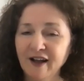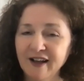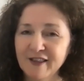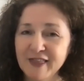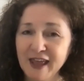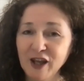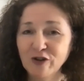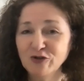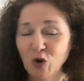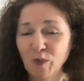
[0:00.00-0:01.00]
thank you
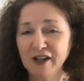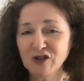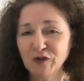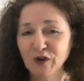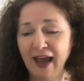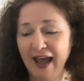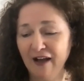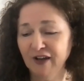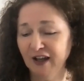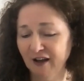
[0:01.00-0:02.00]
so much for
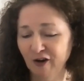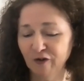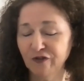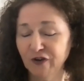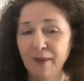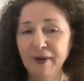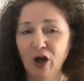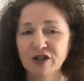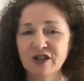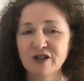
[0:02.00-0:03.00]
having or for coming
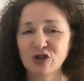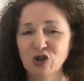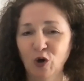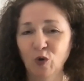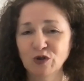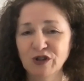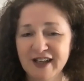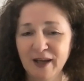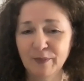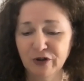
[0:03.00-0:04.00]
on to the show
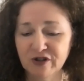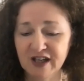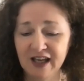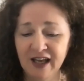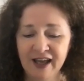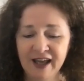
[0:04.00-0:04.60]
today, Bertie.